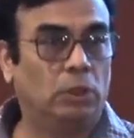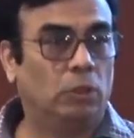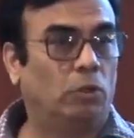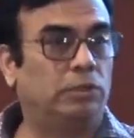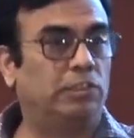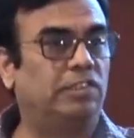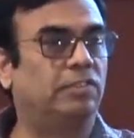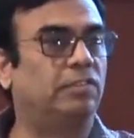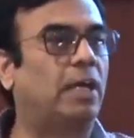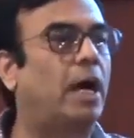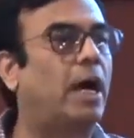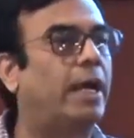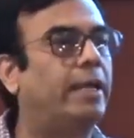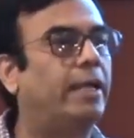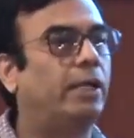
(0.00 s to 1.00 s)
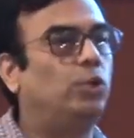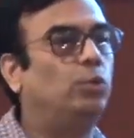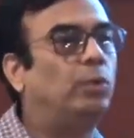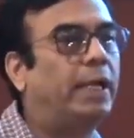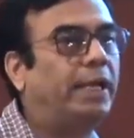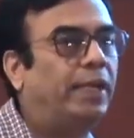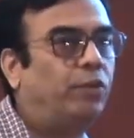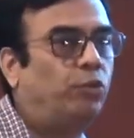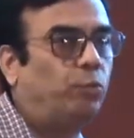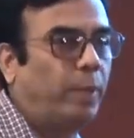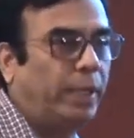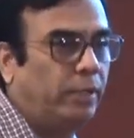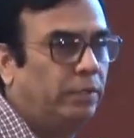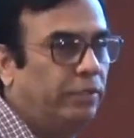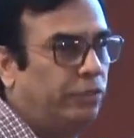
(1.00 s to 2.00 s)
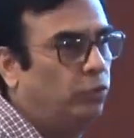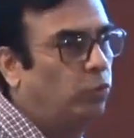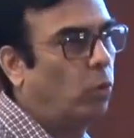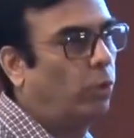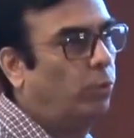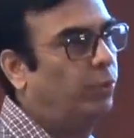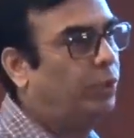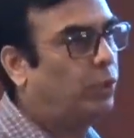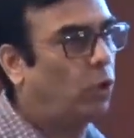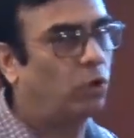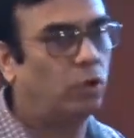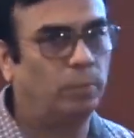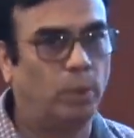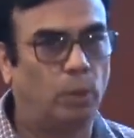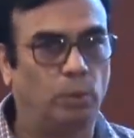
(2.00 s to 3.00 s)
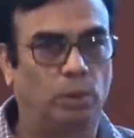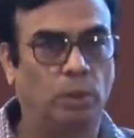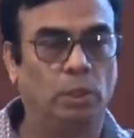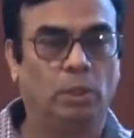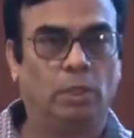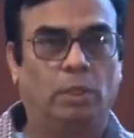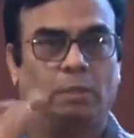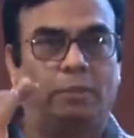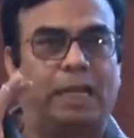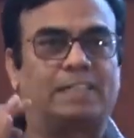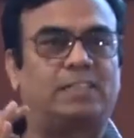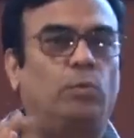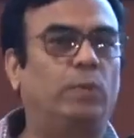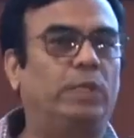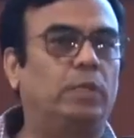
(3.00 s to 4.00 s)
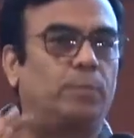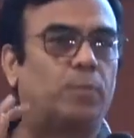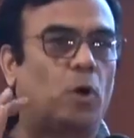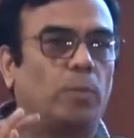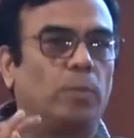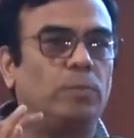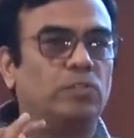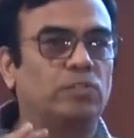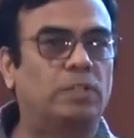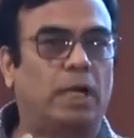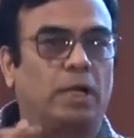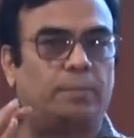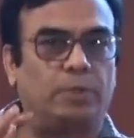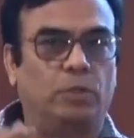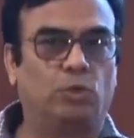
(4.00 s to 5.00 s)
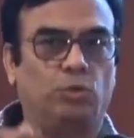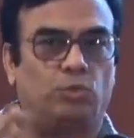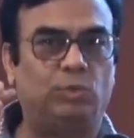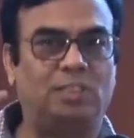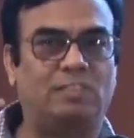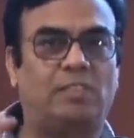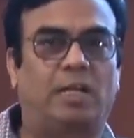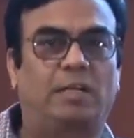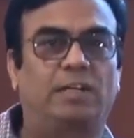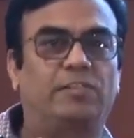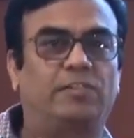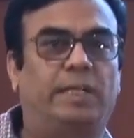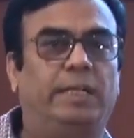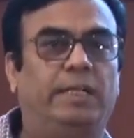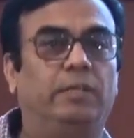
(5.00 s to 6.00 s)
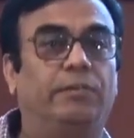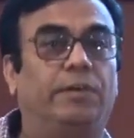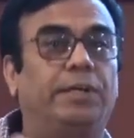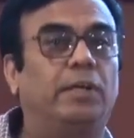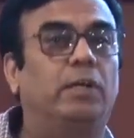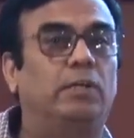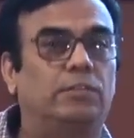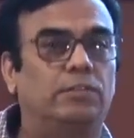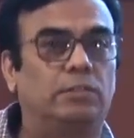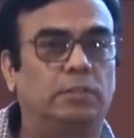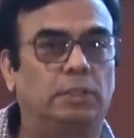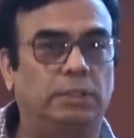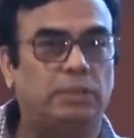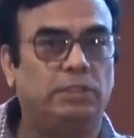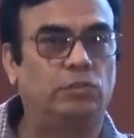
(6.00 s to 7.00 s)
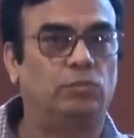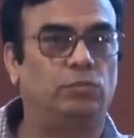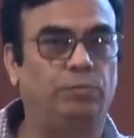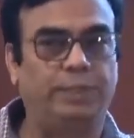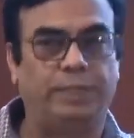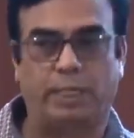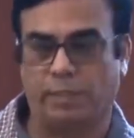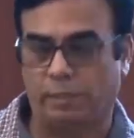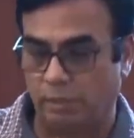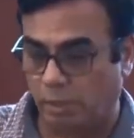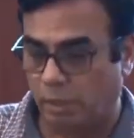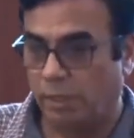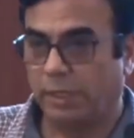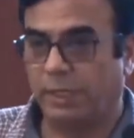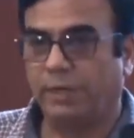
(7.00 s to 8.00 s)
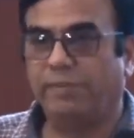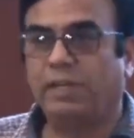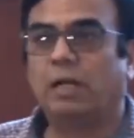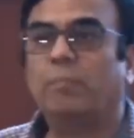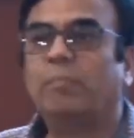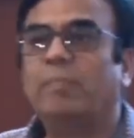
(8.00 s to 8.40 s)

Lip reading: or this is the IR you can expect. This is what we talk about. That's the way the problems start, because we started selling returns. We are giving a